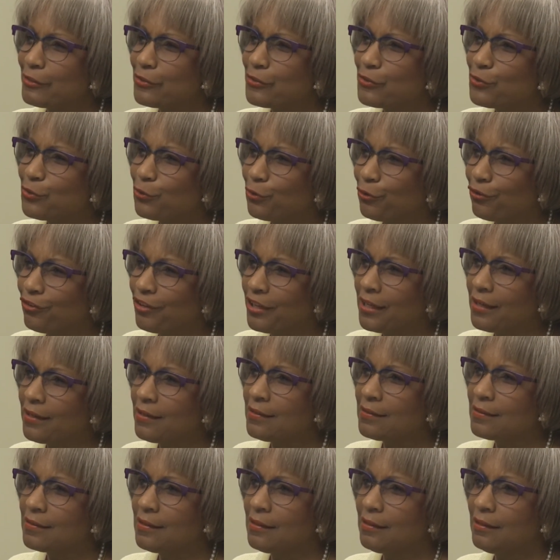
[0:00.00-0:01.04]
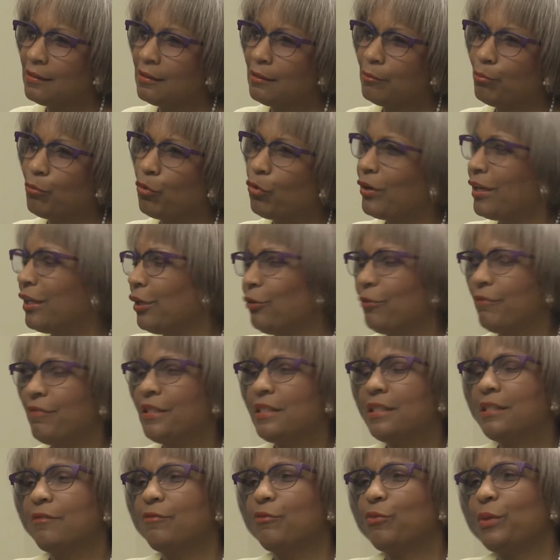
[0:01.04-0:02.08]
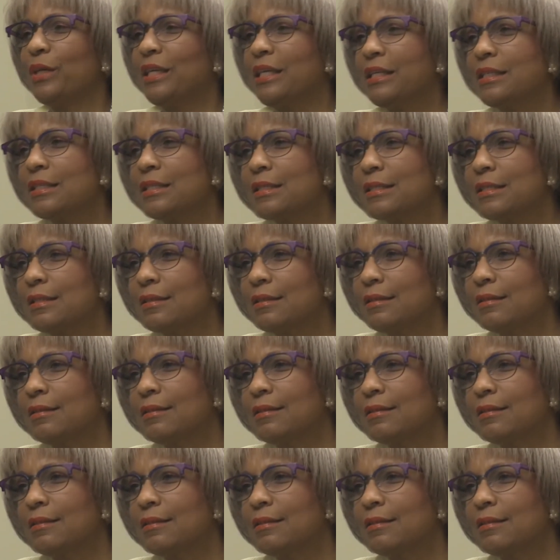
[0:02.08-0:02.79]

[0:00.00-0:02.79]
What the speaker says: stories in more innovative ways.